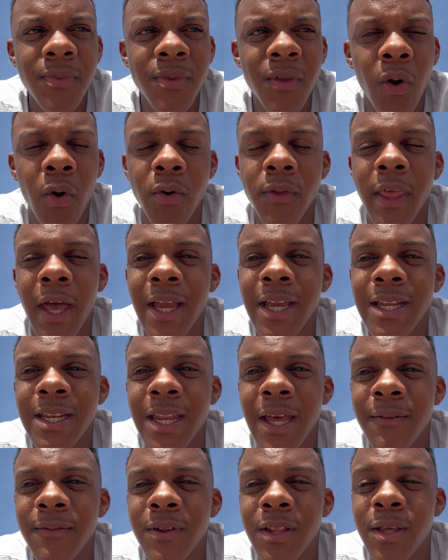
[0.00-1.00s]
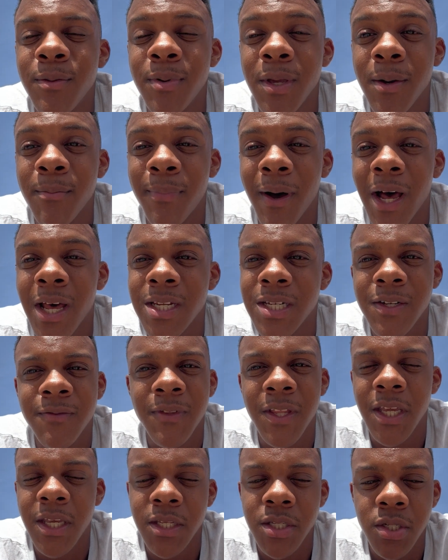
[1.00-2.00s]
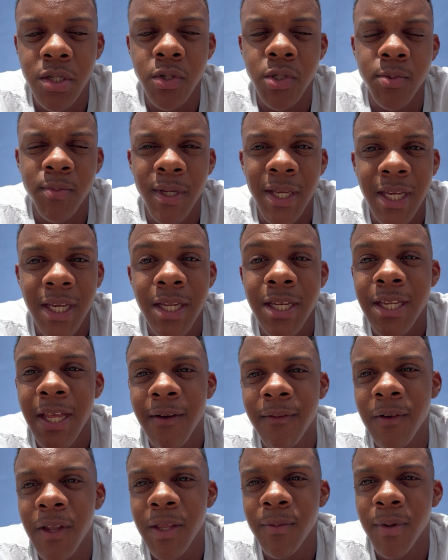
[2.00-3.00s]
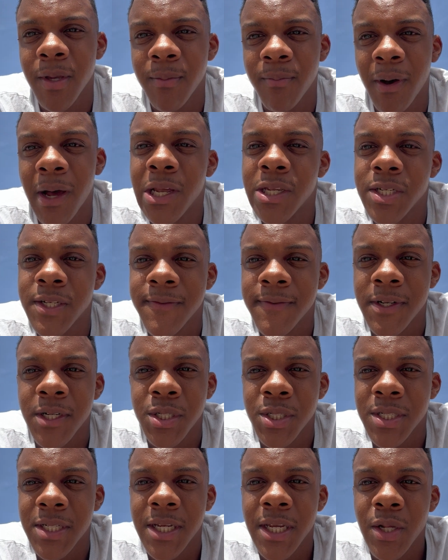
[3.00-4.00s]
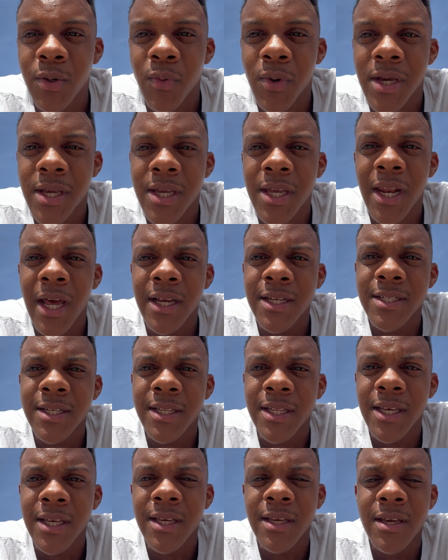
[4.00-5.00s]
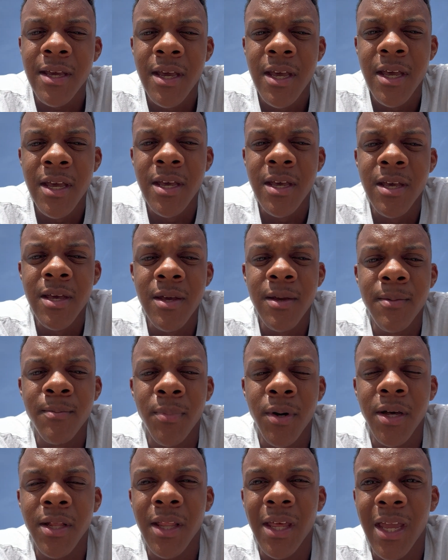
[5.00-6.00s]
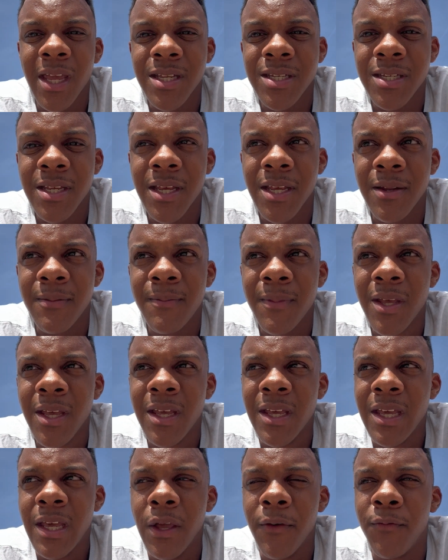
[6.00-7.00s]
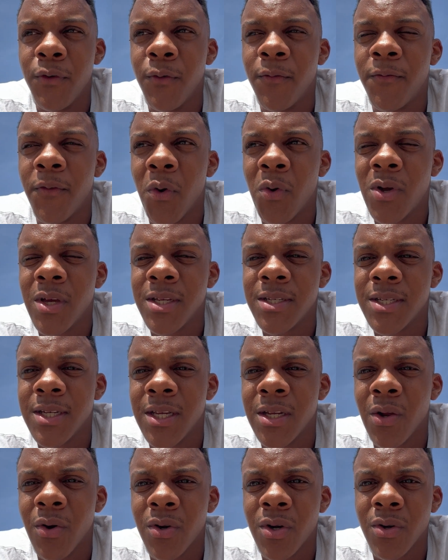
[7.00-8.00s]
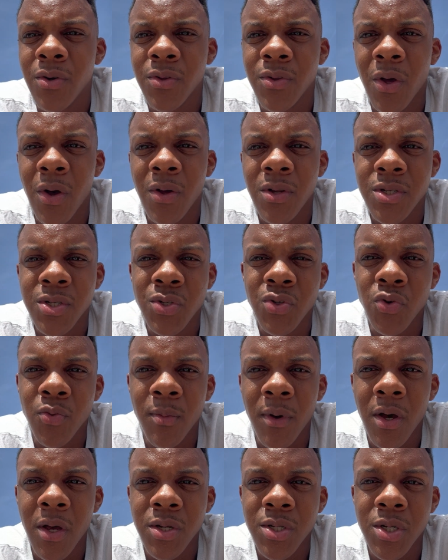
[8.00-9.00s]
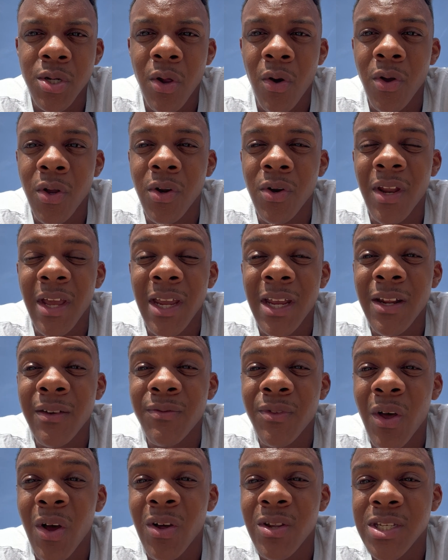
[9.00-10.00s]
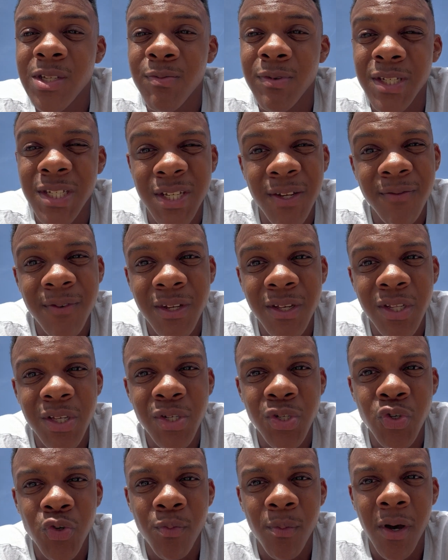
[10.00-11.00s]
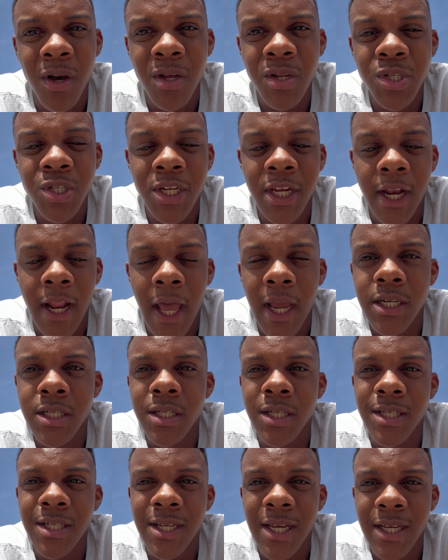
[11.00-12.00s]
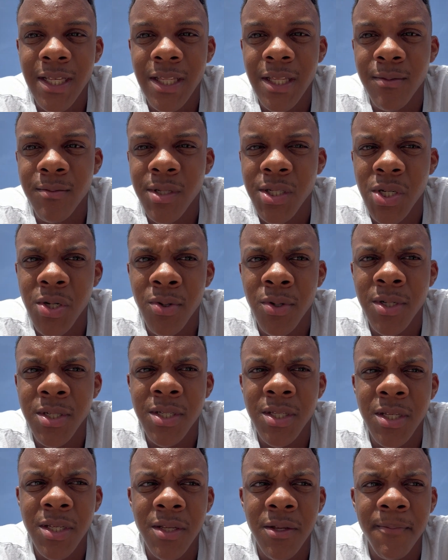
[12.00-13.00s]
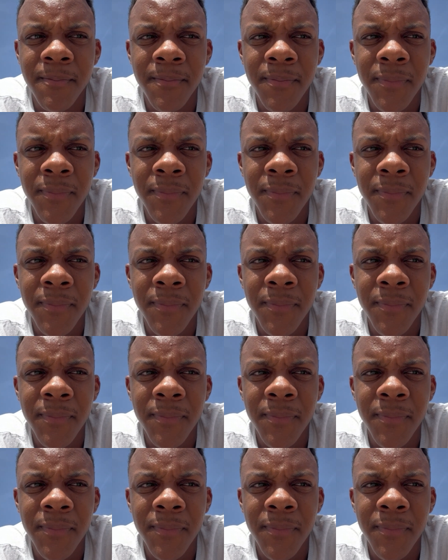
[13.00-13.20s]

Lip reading: or that can definitely be a positive thing, excuse me. It can definitely be a positive to just get away and isolate. But like I said, if you focus in on your thoughts too much, and all your negative thoughts specifically too much, and actually take them seriously,